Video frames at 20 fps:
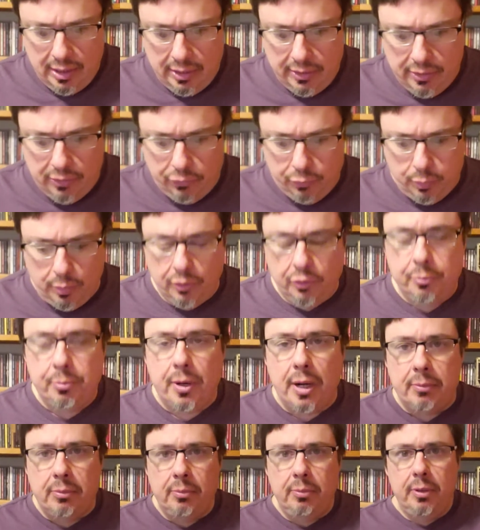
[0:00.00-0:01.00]
This one's
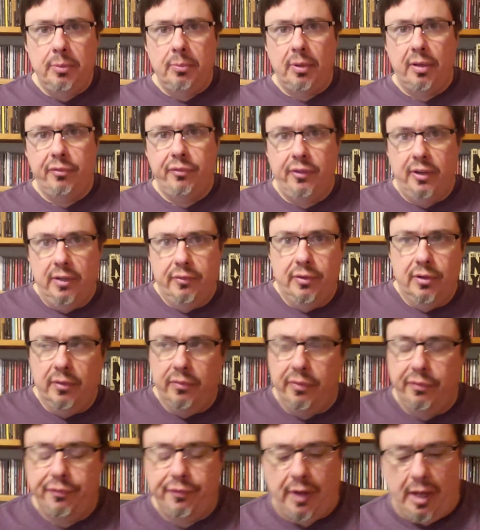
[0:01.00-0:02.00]
probably my favorite
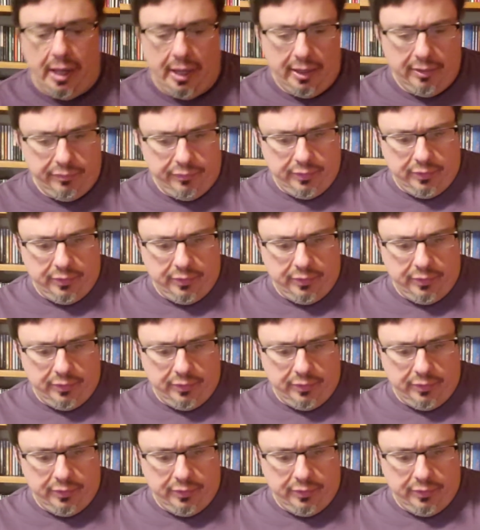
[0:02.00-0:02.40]
of the five.